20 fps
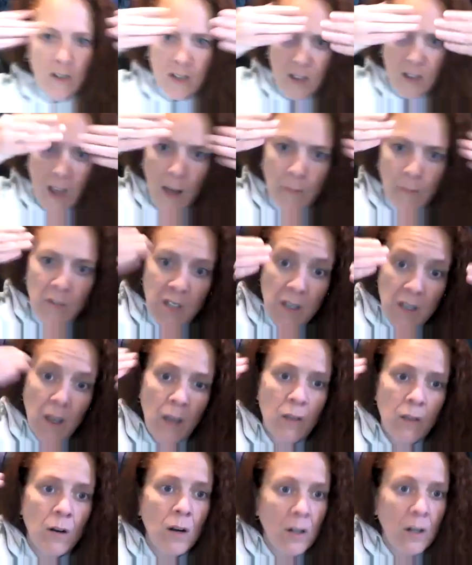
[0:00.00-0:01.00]
to come
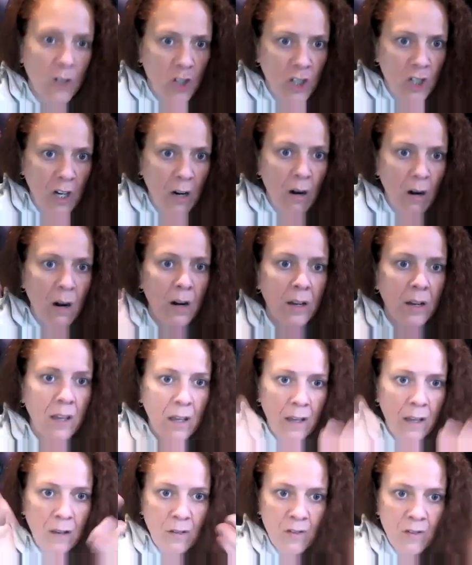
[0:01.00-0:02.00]
together and share our
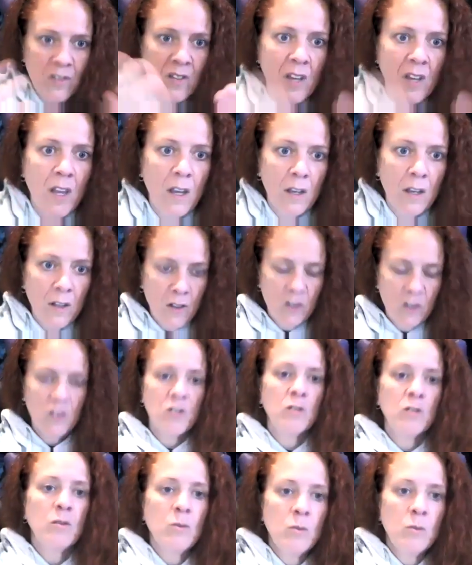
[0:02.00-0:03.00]
gifts
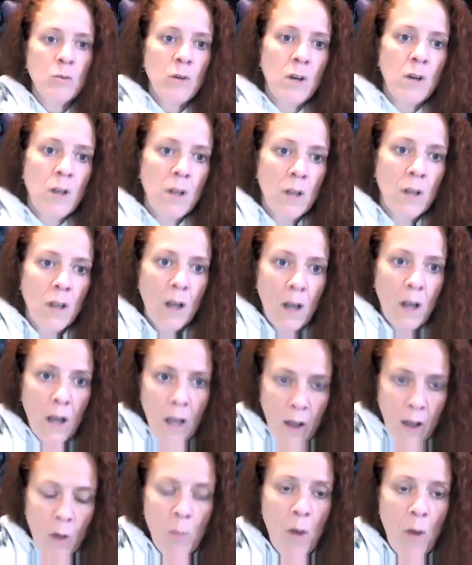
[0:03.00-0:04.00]
to
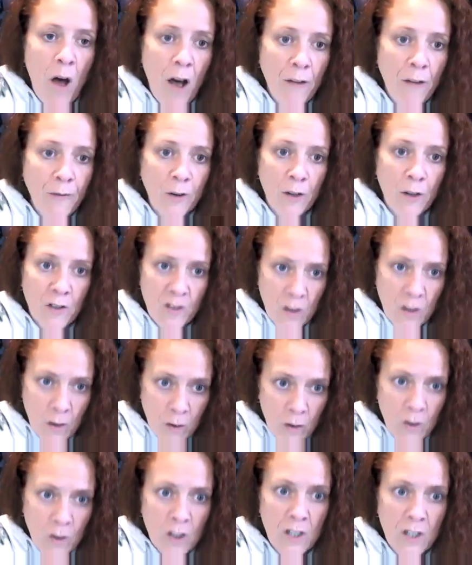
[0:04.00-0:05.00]
help offer
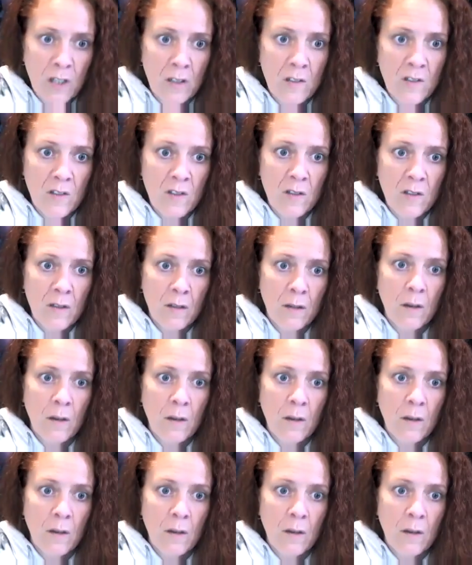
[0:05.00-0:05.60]
solutions.